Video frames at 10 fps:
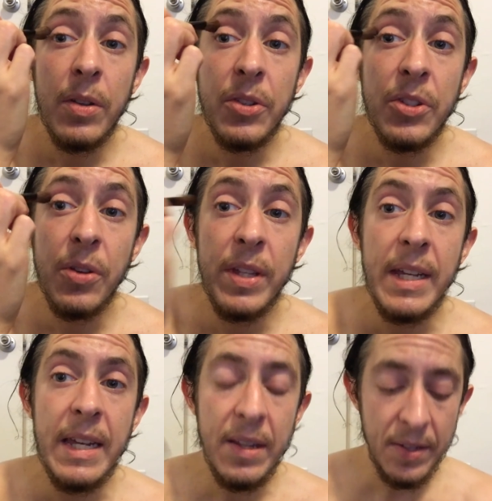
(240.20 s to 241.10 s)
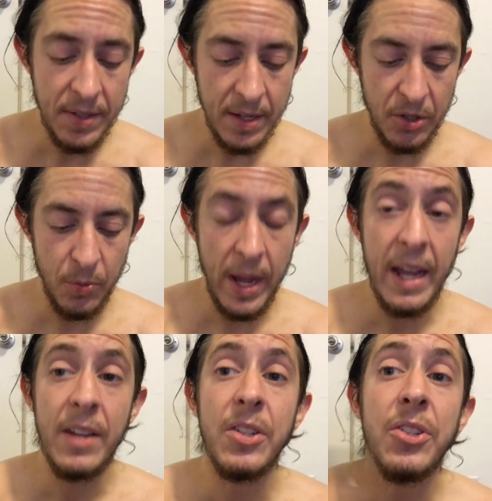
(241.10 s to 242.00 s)
So the easiest
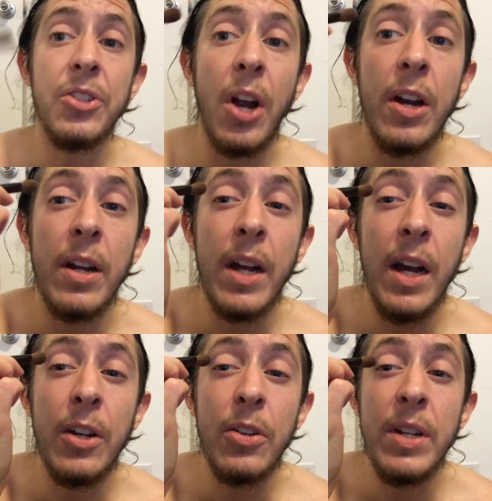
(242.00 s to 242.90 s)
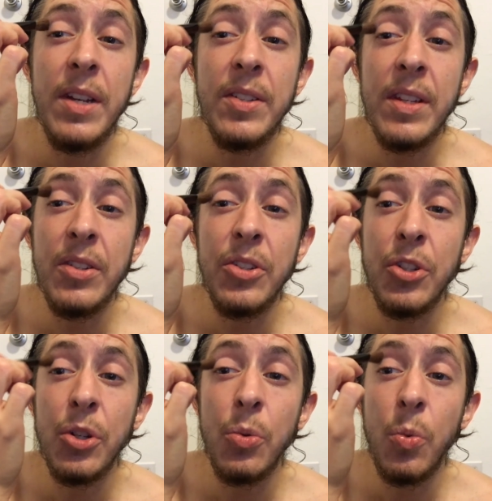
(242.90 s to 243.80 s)
way to start a cut crease is
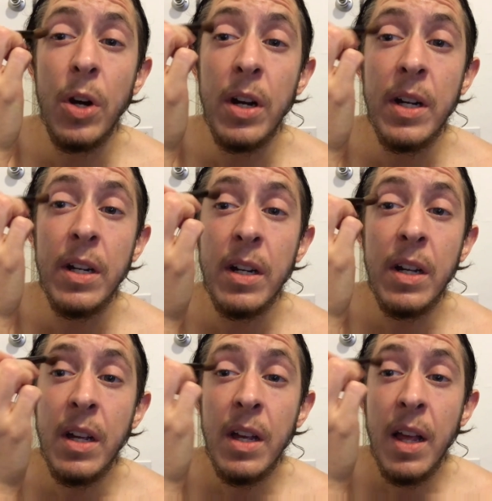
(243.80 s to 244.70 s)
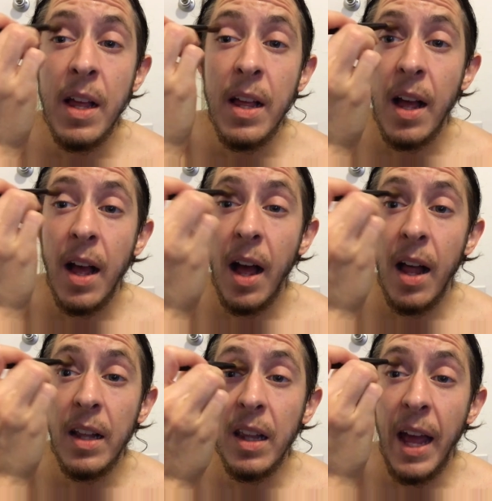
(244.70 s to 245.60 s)
to work
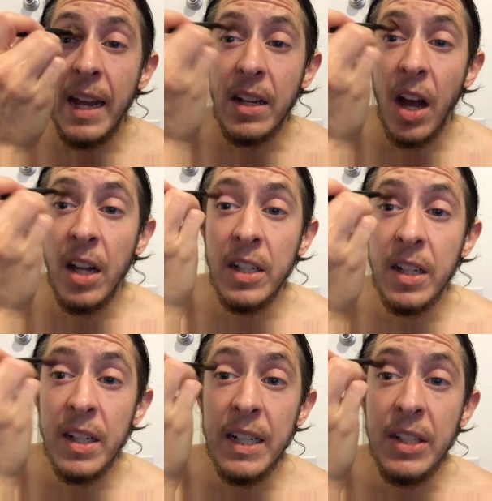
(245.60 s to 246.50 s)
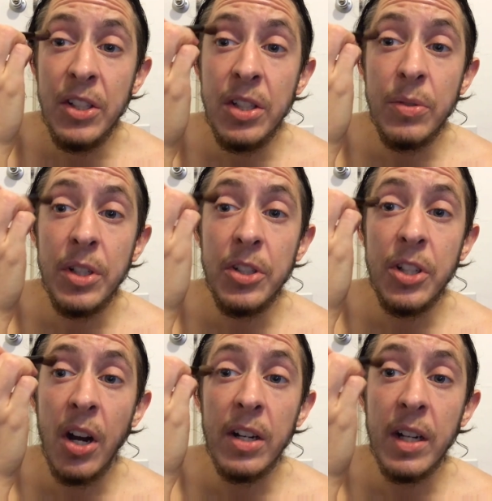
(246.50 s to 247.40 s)
a light color into a
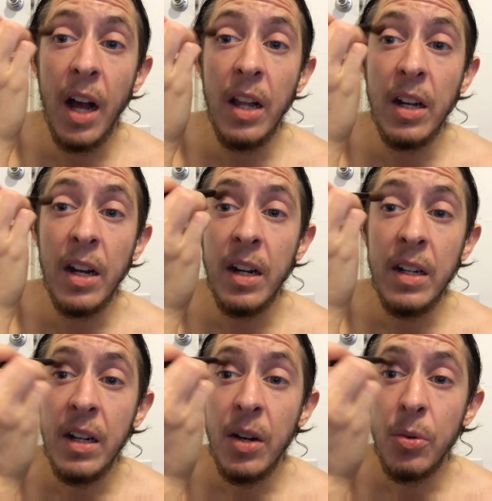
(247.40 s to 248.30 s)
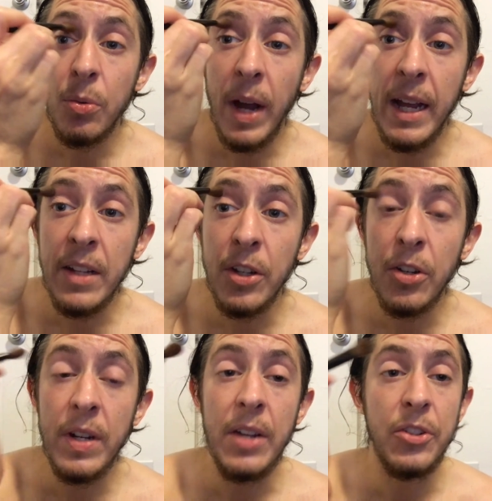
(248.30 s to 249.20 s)
dark color right in the
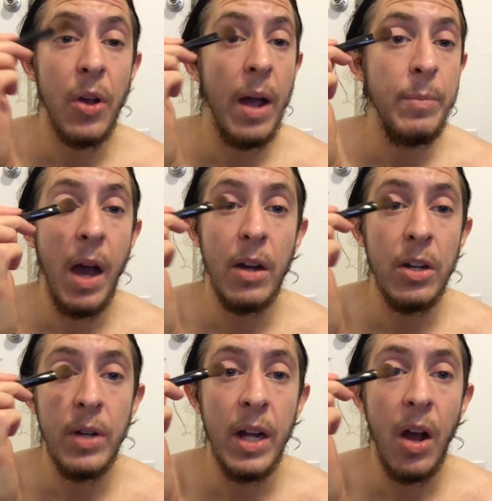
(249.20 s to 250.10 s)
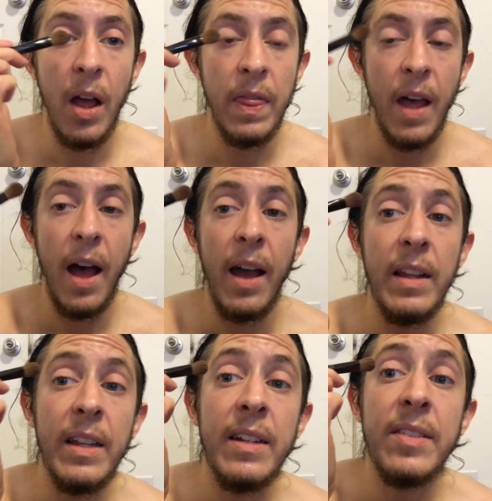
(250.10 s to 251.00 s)
crease. So I'm not going on the
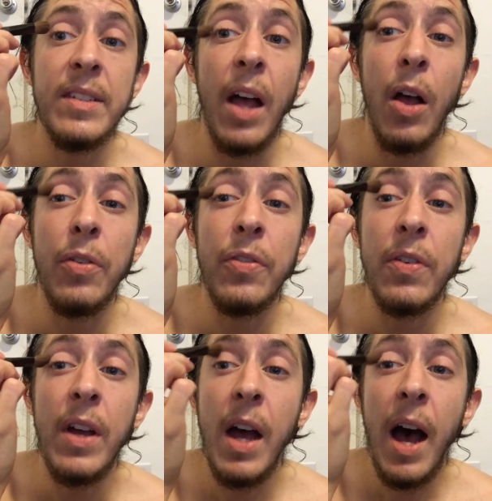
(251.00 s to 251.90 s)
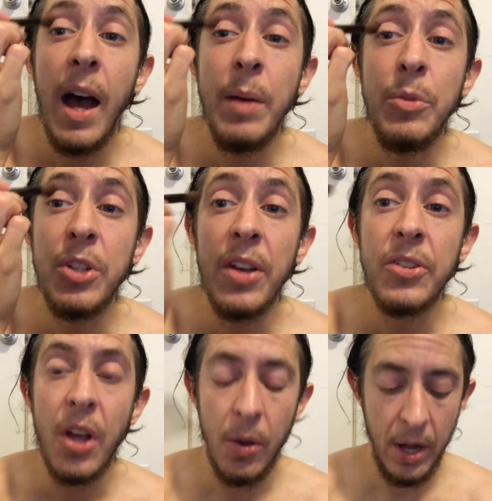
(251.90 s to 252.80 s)
eyelid itself. I'm
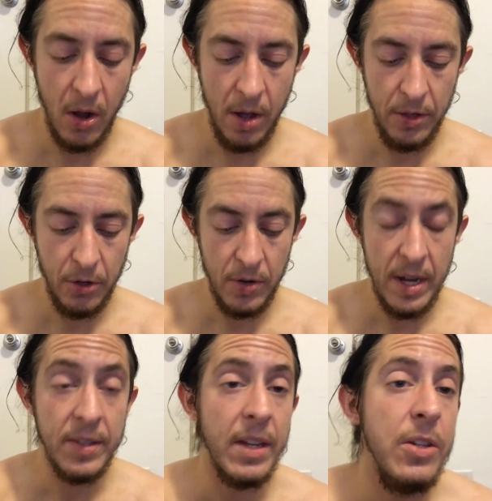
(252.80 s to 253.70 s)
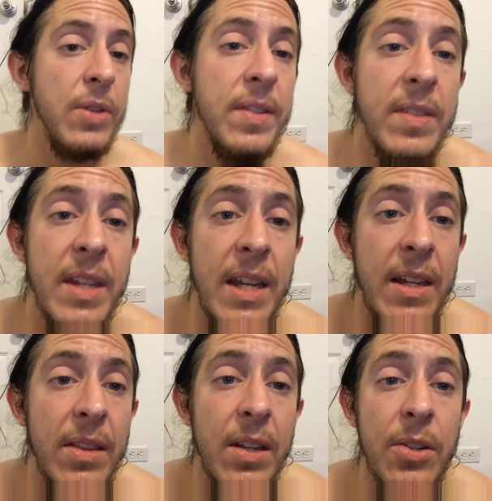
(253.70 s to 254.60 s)
just going on the crease. And you can
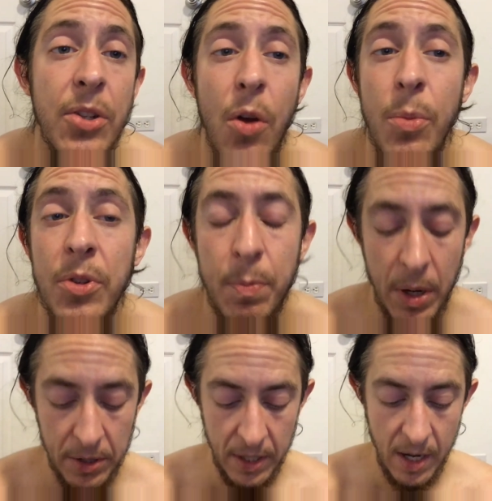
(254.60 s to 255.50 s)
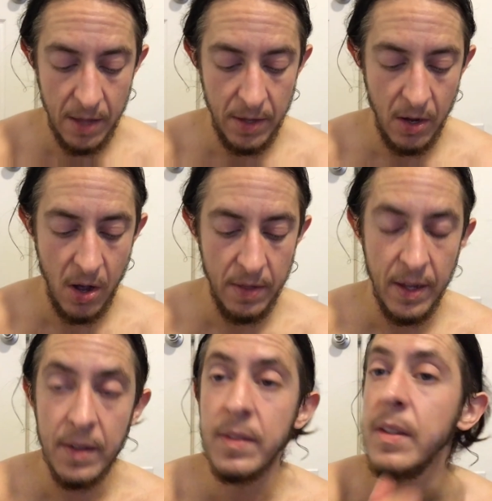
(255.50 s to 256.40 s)
see there's almost barely nothing on
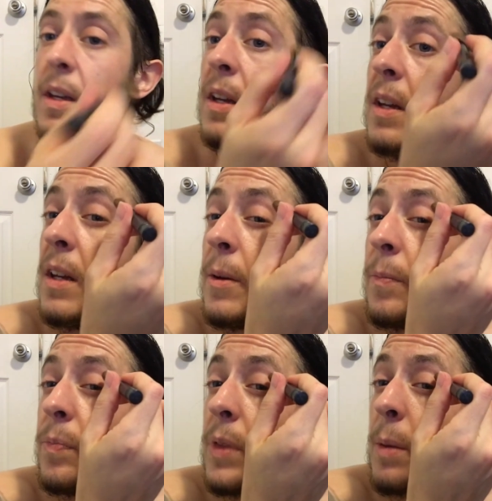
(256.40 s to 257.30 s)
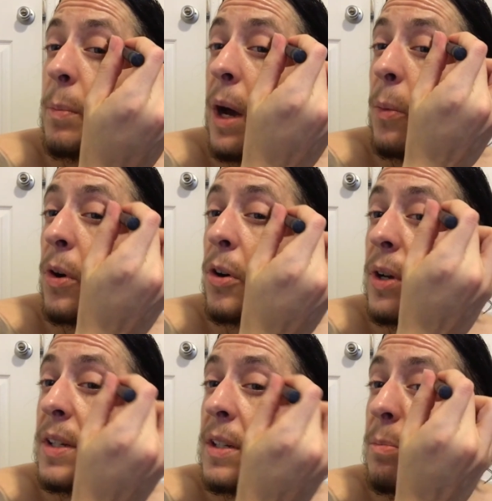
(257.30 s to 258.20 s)
this. But we're
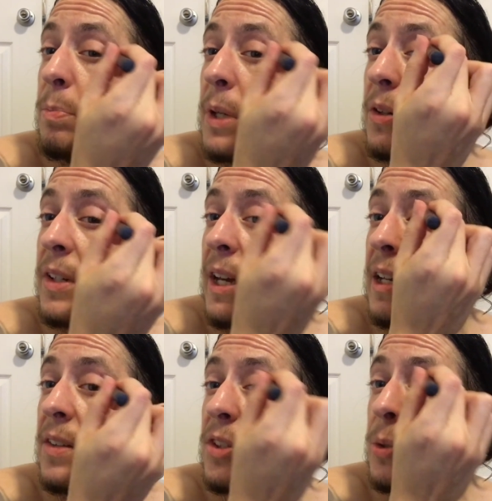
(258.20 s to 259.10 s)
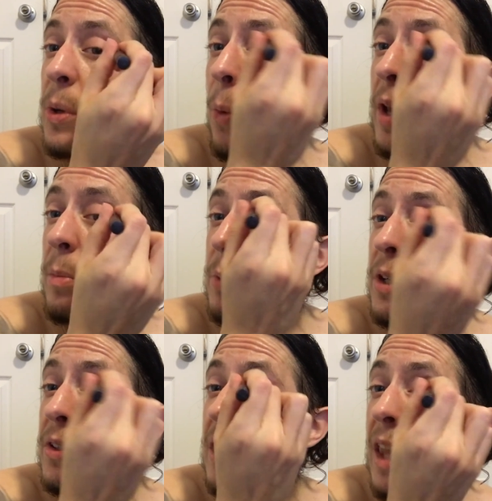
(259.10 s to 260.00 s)
going to build it. And so we want to
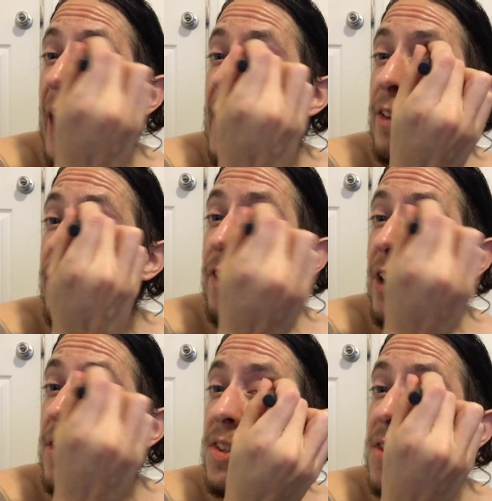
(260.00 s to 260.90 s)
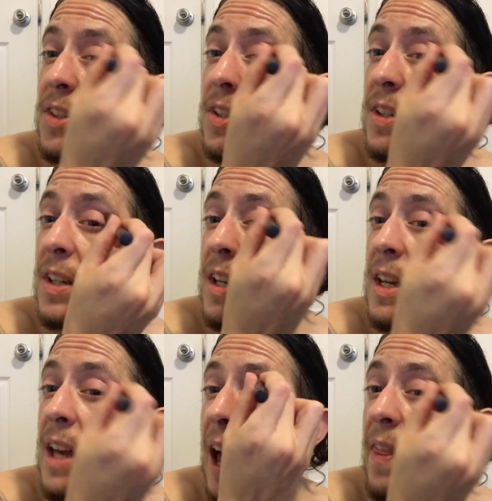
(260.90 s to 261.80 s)
build light first,
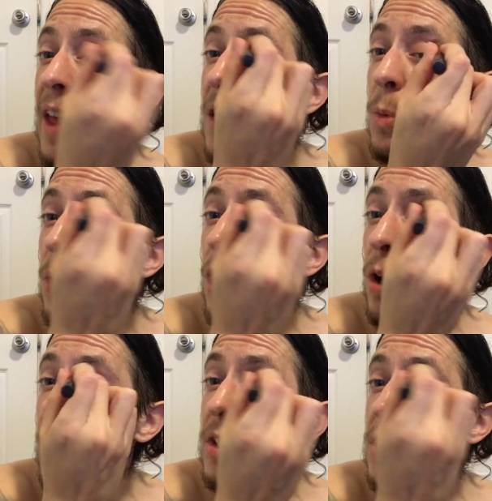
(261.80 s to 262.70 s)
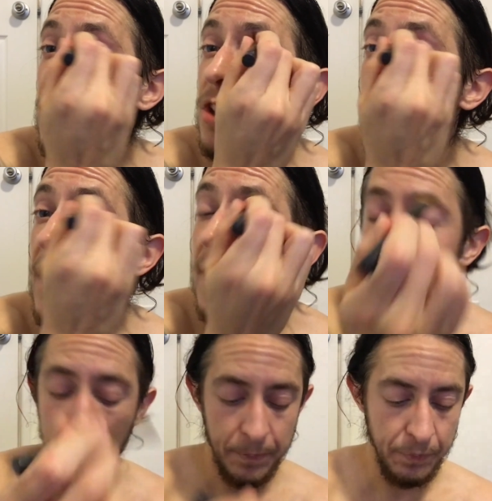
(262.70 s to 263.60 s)
and then we'll go into dark.